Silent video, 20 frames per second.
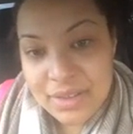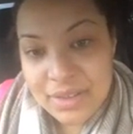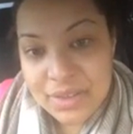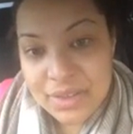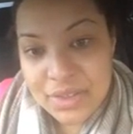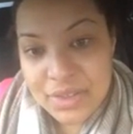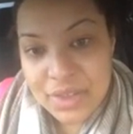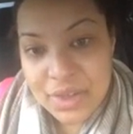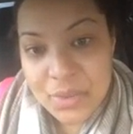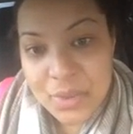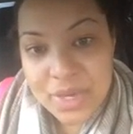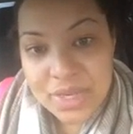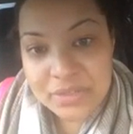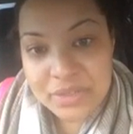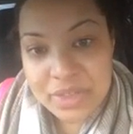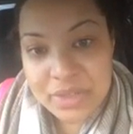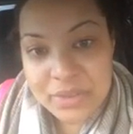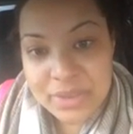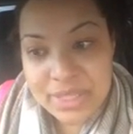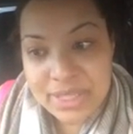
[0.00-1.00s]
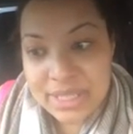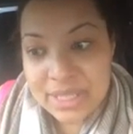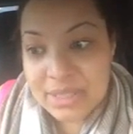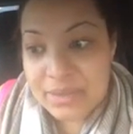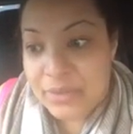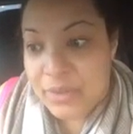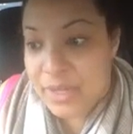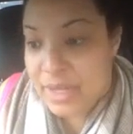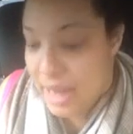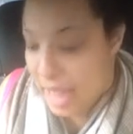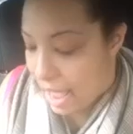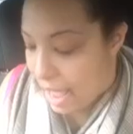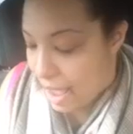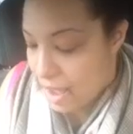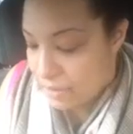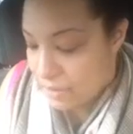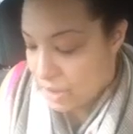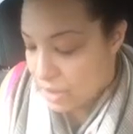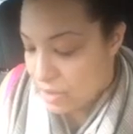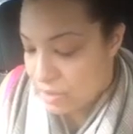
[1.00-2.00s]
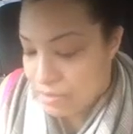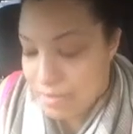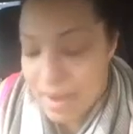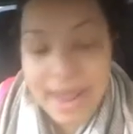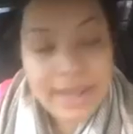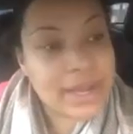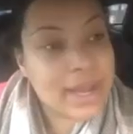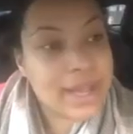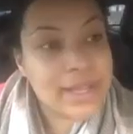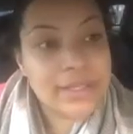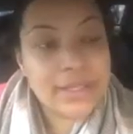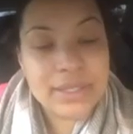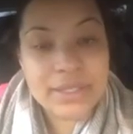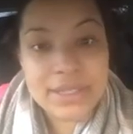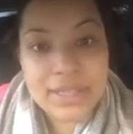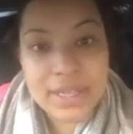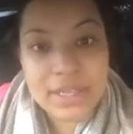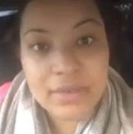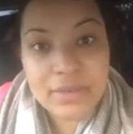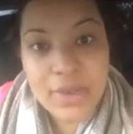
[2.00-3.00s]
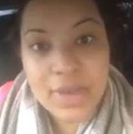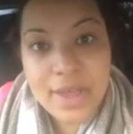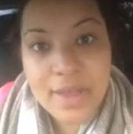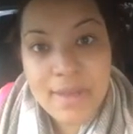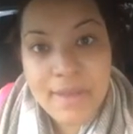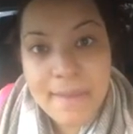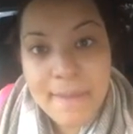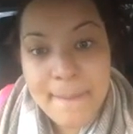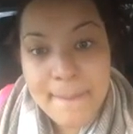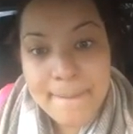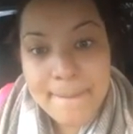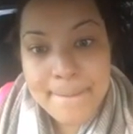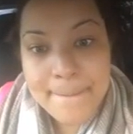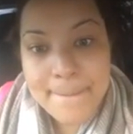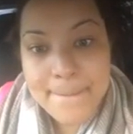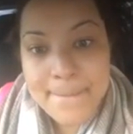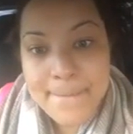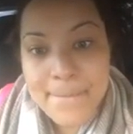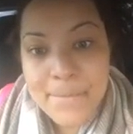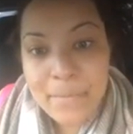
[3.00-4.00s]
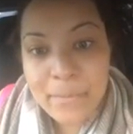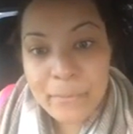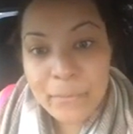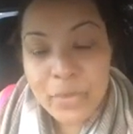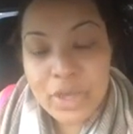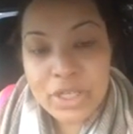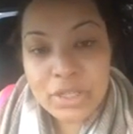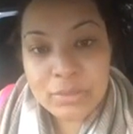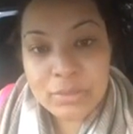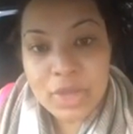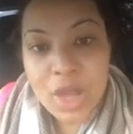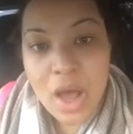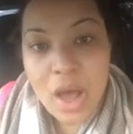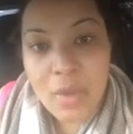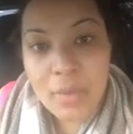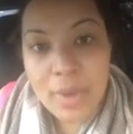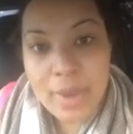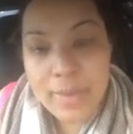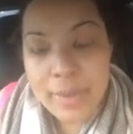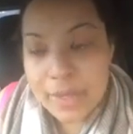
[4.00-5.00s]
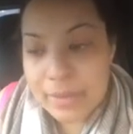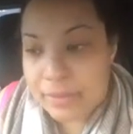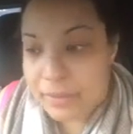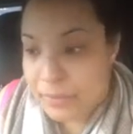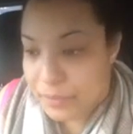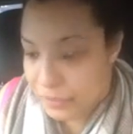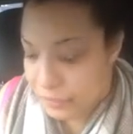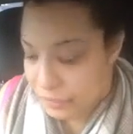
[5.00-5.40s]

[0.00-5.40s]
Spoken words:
So what if she was 6 foot? I don't know. My cousin's 6 foot. We some tall women.